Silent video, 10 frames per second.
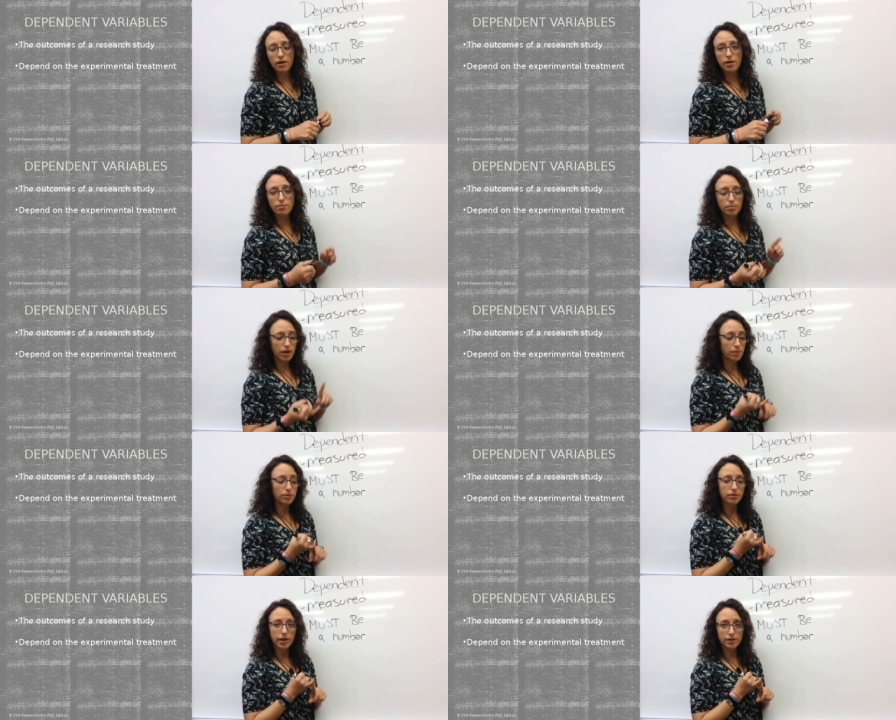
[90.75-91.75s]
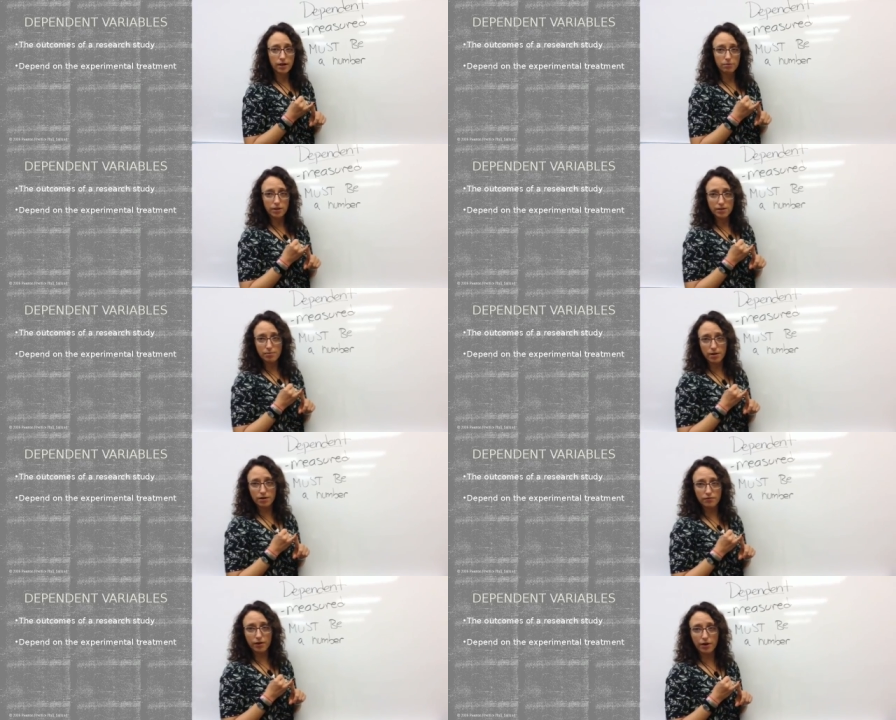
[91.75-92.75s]
Um, people cannot be
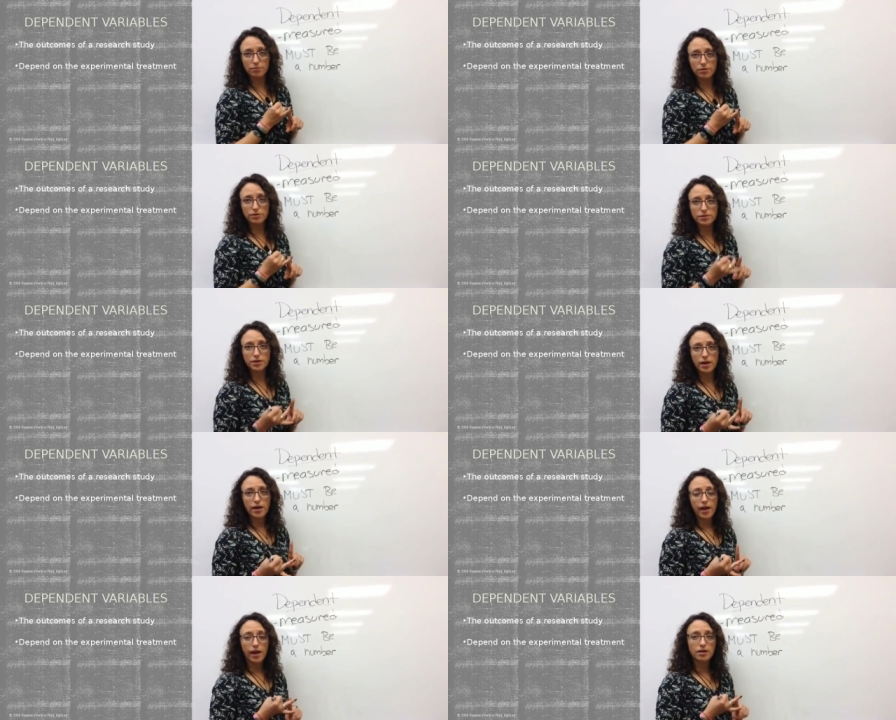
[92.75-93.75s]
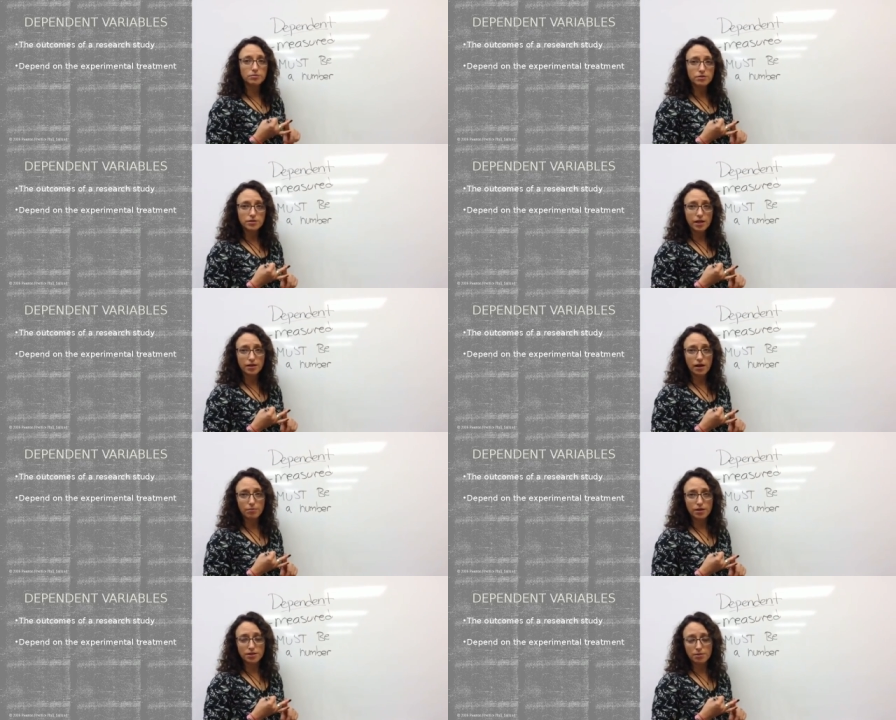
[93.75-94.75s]
dependent variables. Animals
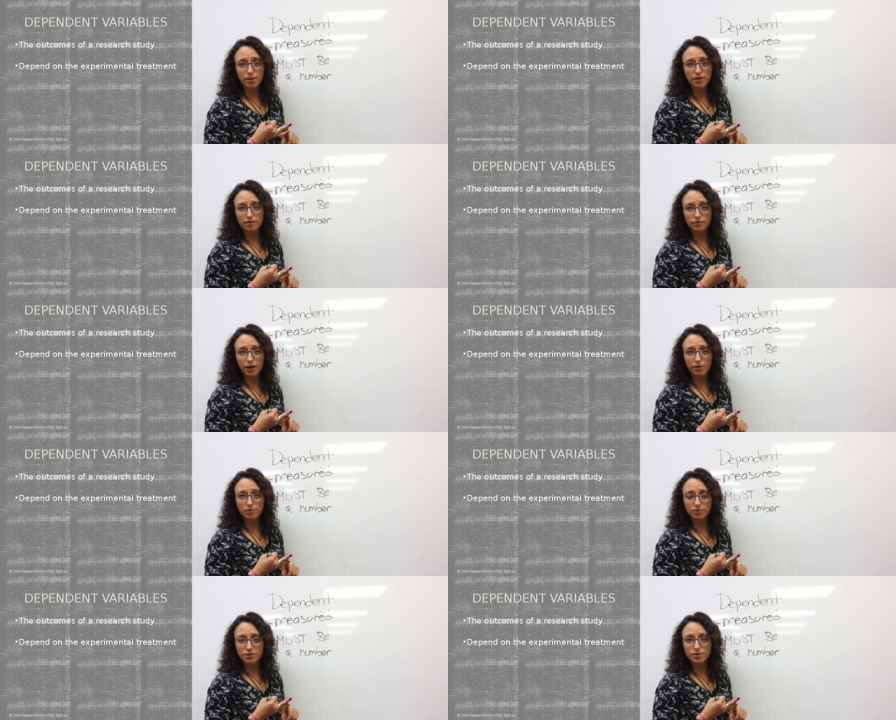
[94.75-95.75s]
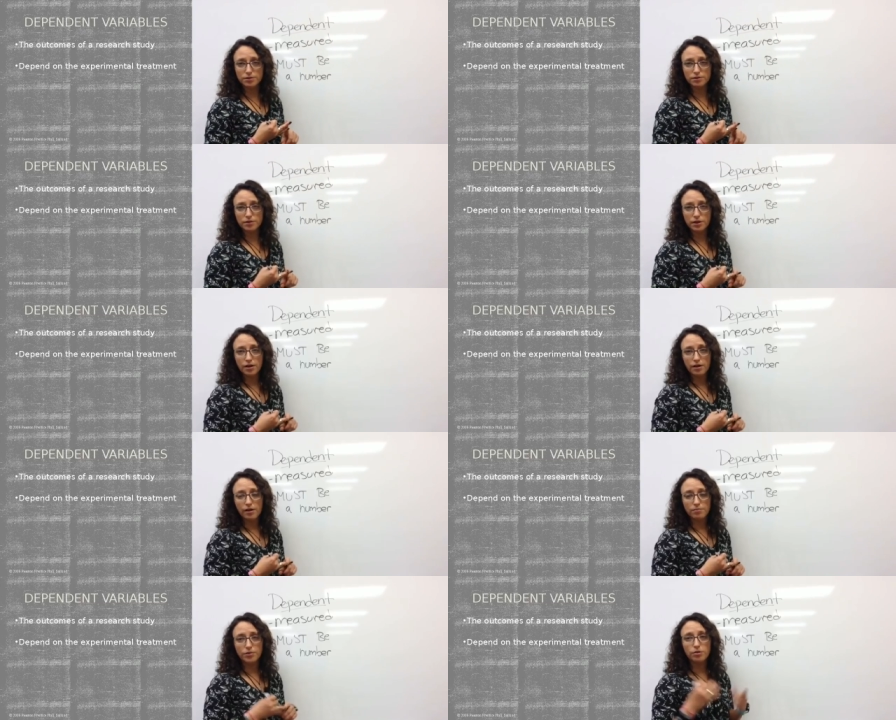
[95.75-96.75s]
cannot be dependent variables.
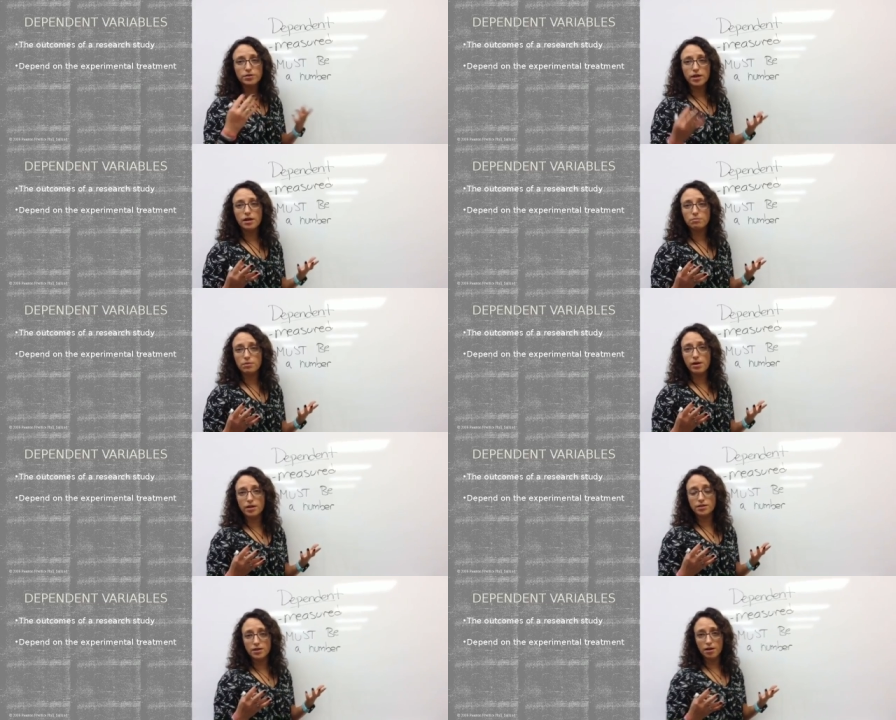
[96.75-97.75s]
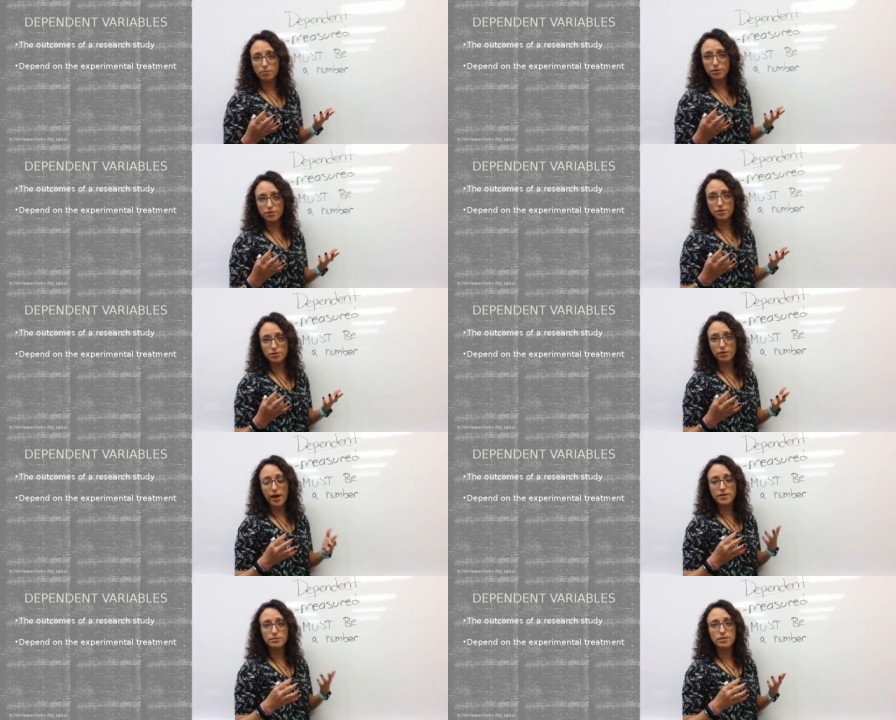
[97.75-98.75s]
Um, those cannot be made into numbers. So it
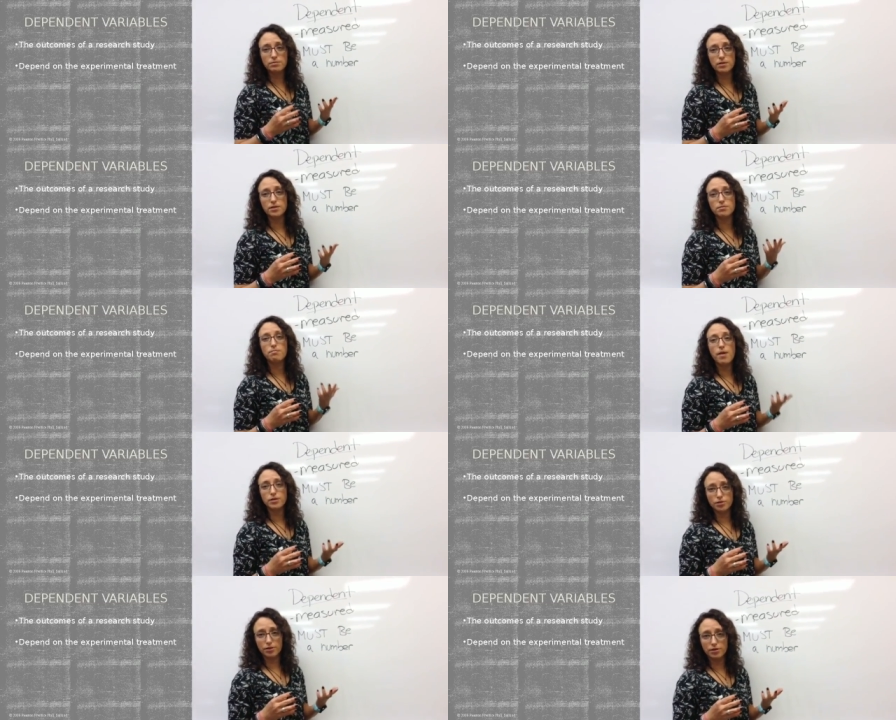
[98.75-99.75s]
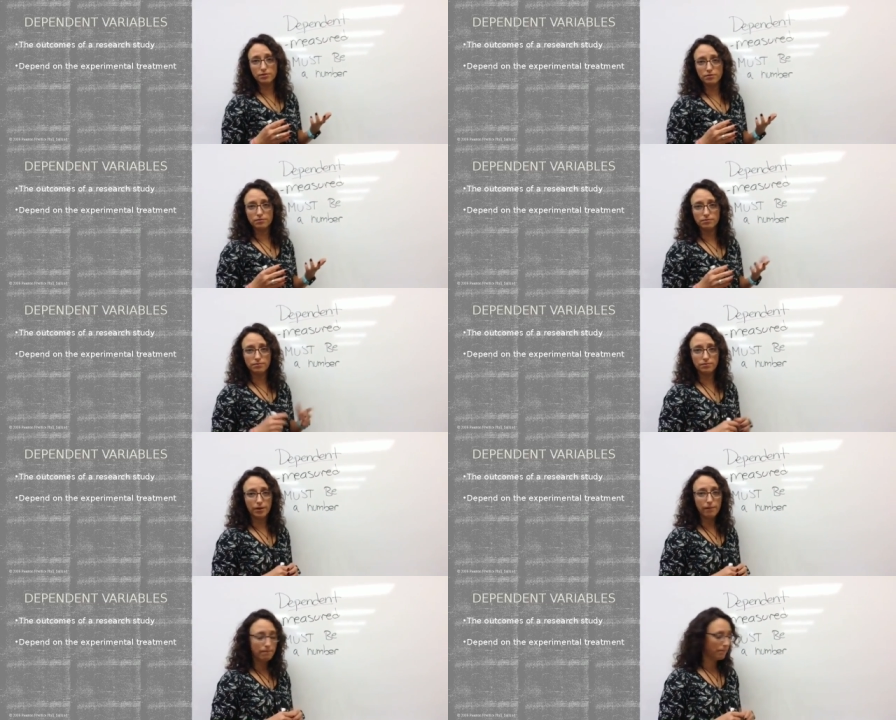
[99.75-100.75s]
has to be something that's measured.
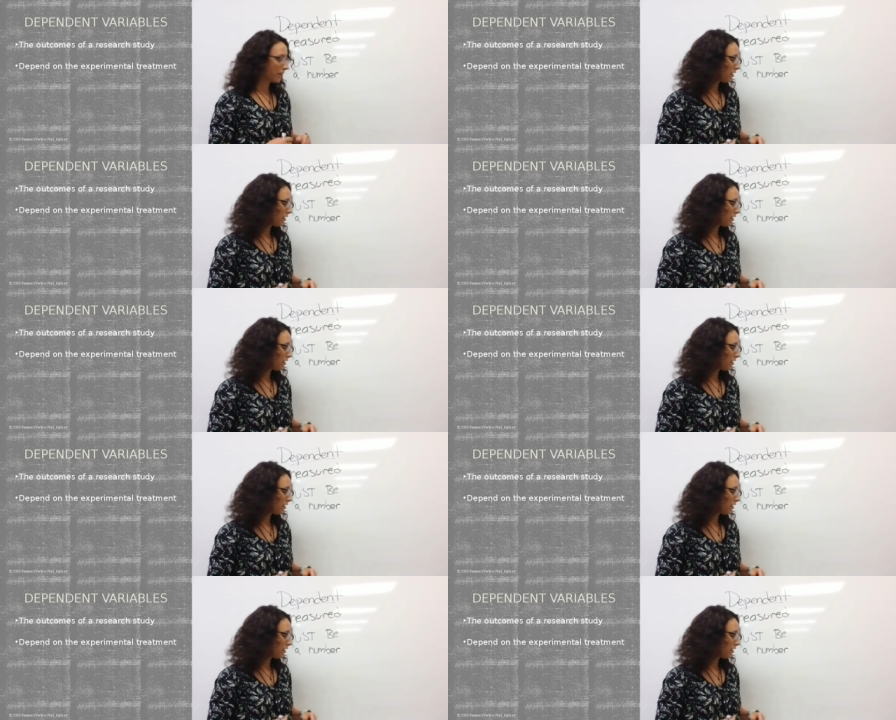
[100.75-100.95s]
Okay?